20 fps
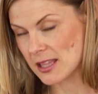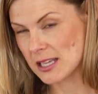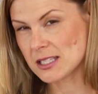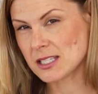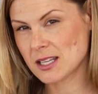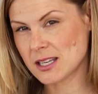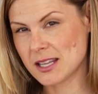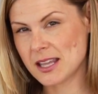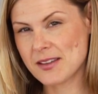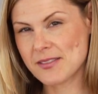
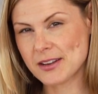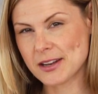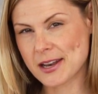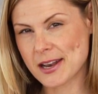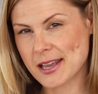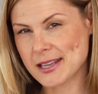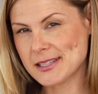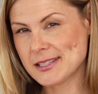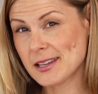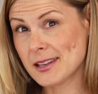That's gonna give it a
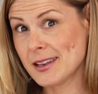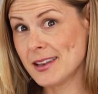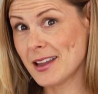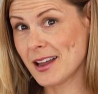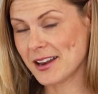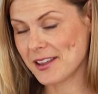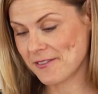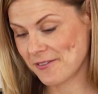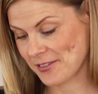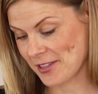nice
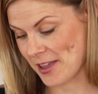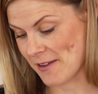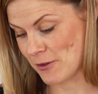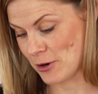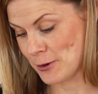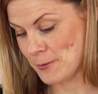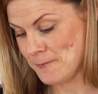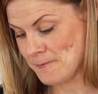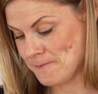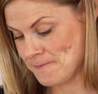nutty
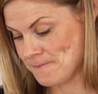flavor